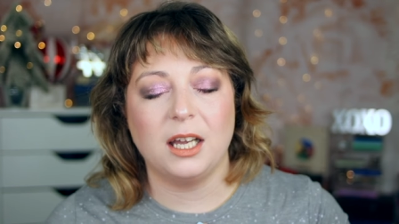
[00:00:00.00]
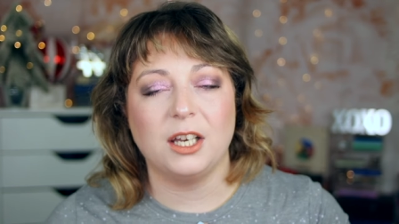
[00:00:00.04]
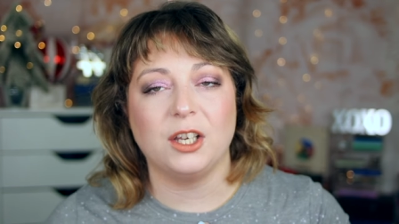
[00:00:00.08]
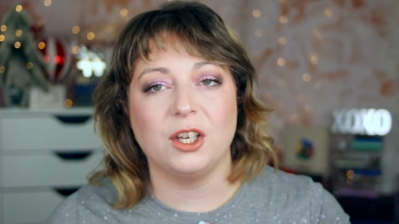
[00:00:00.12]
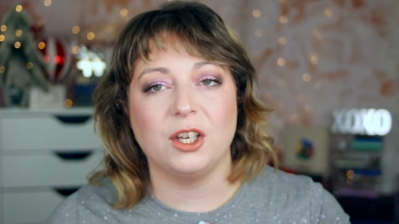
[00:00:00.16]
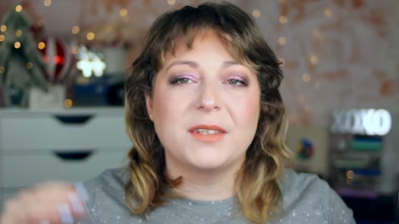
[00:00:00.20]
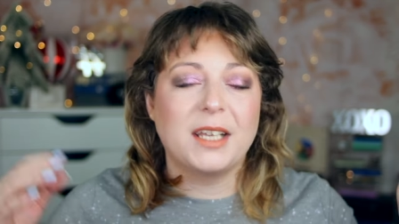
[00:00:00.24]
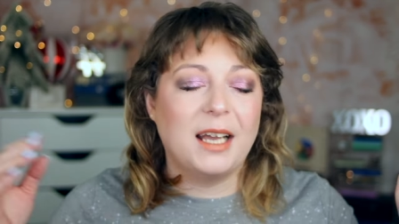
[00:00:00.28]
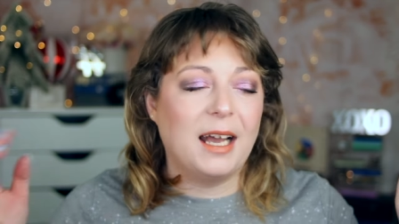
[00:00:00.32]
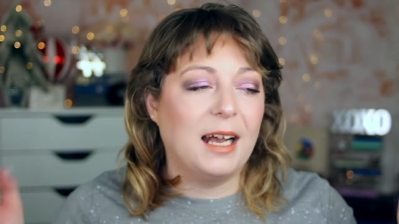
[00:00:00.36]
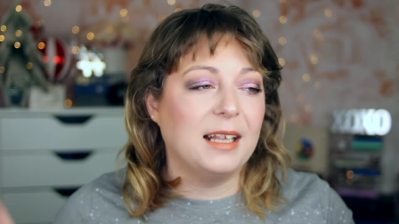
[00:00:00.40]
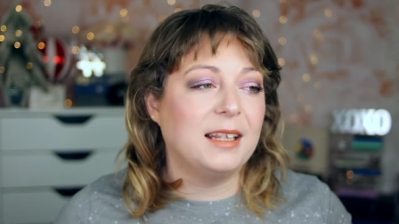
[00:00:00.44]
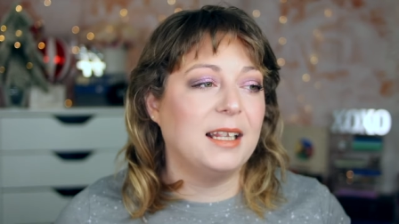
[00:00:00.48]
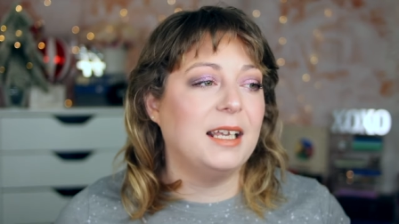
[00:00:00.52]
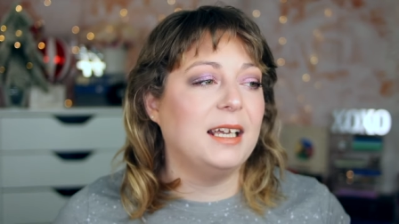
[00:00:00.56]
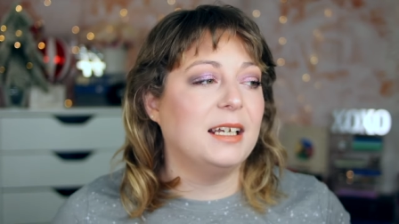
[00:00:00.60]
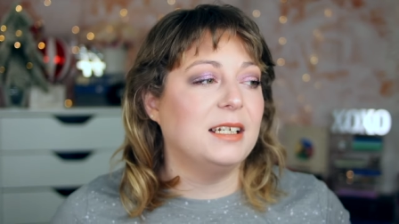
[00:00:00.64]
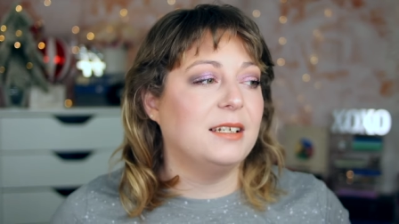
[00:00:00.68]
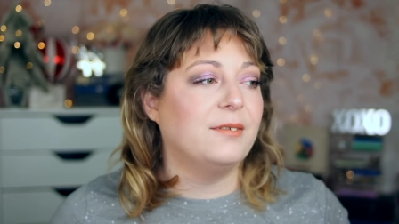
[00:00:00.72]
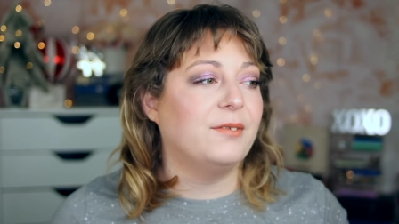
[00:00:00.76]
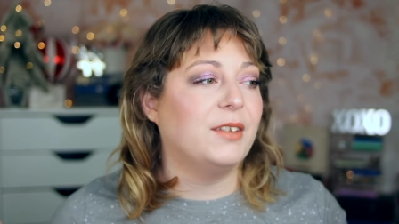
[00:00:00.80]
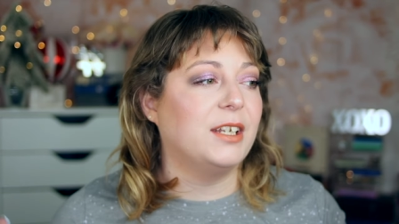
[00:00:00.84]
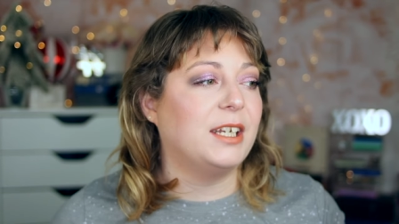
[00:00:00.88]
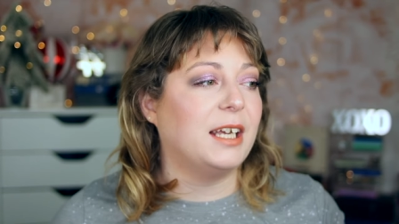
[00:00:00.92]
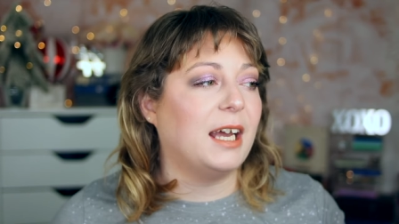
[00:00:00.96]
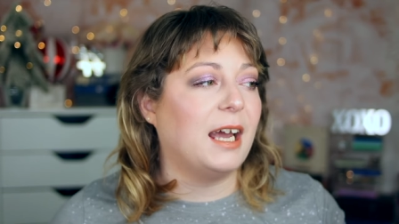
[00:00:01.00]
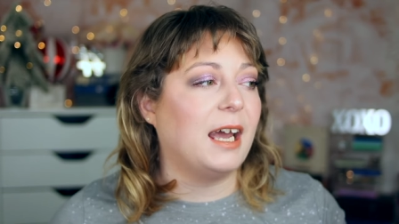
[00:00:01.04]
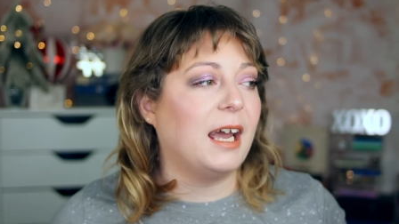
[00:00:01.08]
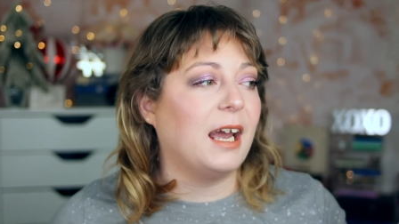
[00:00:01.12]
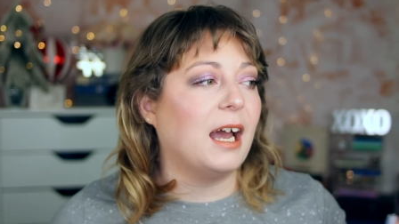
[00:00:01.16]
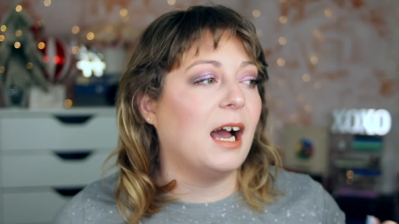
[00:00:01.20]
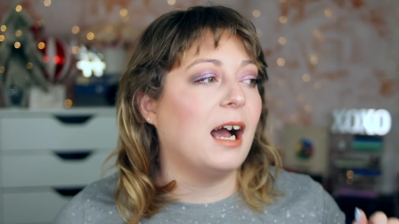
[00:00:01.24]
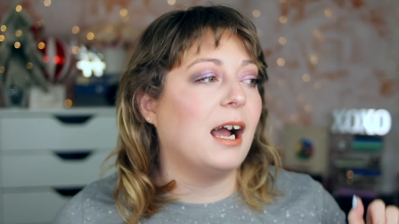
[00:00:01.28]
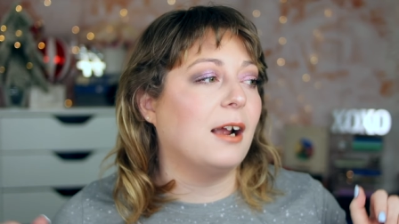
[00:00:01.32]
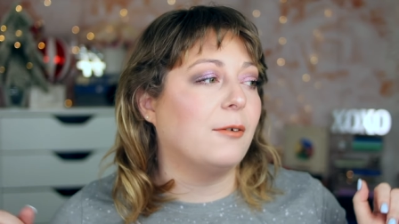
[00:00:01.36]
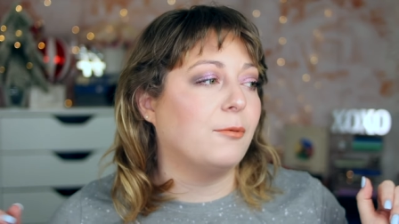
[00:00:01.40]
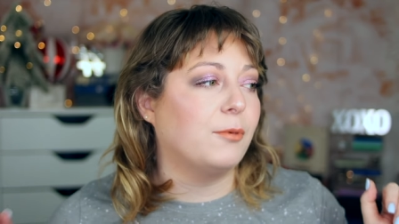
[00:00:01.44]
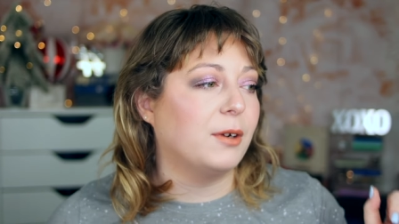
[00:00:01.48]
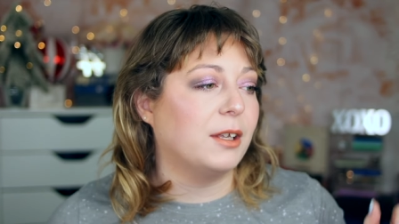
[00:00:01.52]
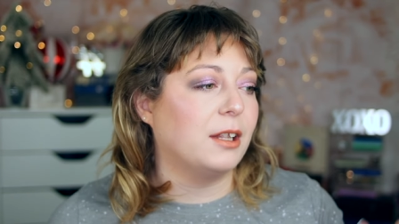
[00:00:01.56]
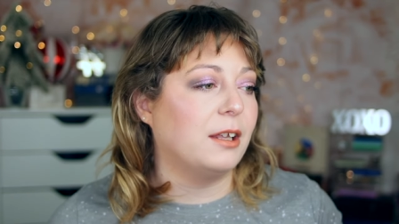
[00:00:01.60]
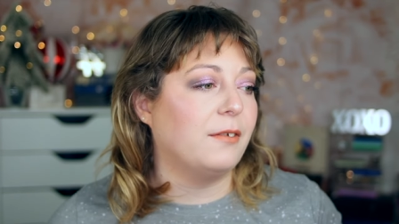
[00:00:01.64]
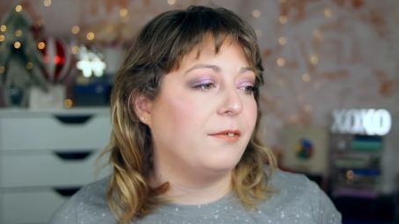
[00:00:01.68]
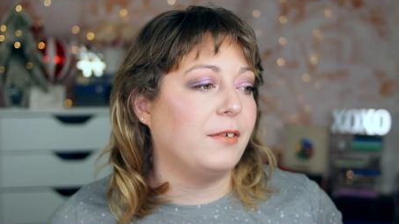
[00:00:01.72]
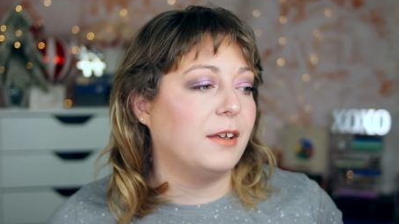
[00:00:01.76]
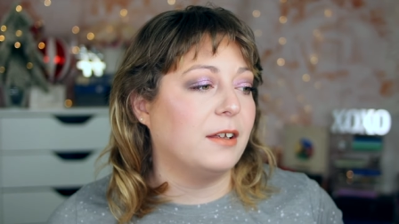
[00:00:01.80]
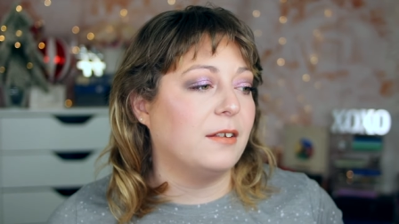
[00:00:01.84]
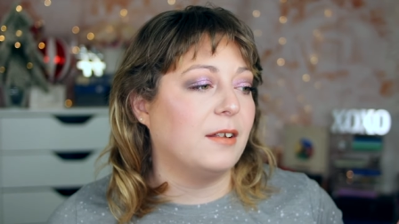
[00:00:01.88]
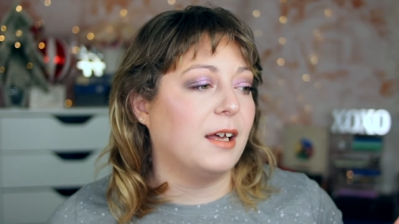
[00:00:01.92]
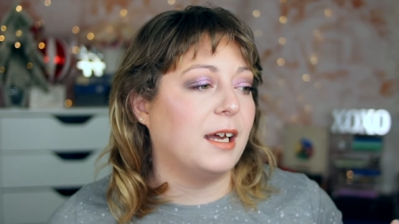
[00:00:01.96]
And at the end of the day, I really
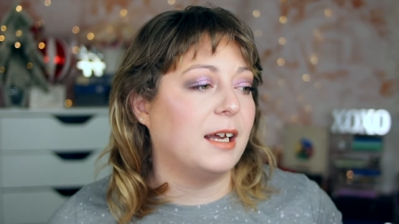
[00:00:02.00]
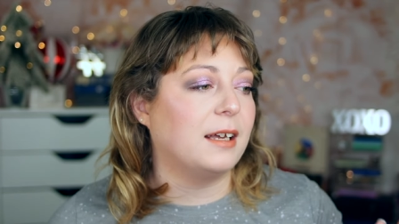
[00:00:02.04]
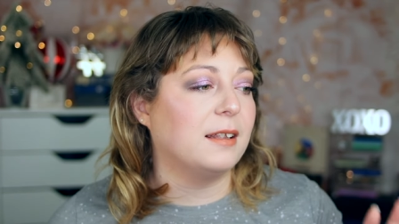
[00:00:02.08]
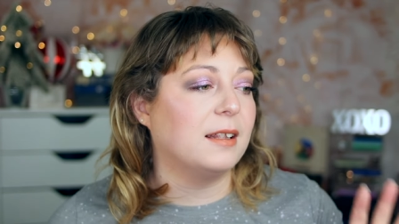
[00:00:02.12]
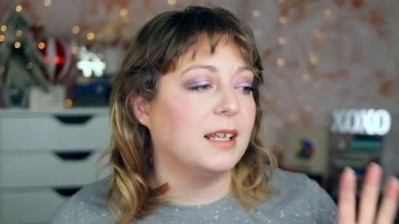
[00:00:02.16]
feel like